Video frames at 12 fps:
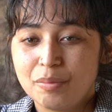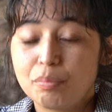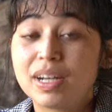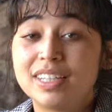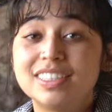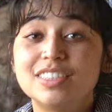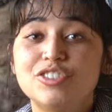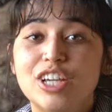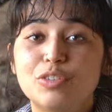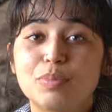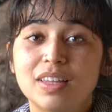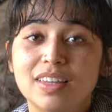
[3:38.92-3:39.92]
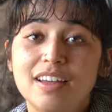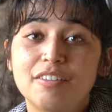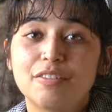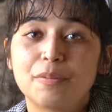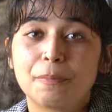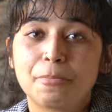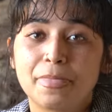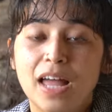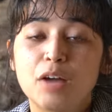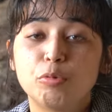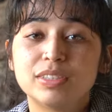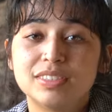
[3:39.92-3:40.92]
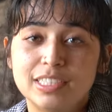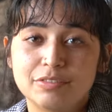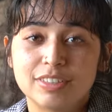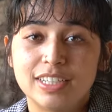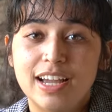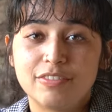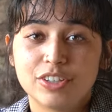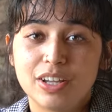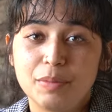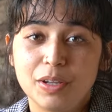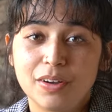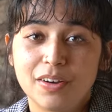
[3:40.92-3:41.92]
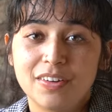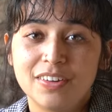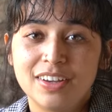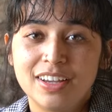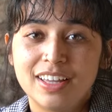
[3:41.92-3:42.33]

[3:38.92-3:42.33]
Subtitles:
But it did change my life. I was different after Emiko.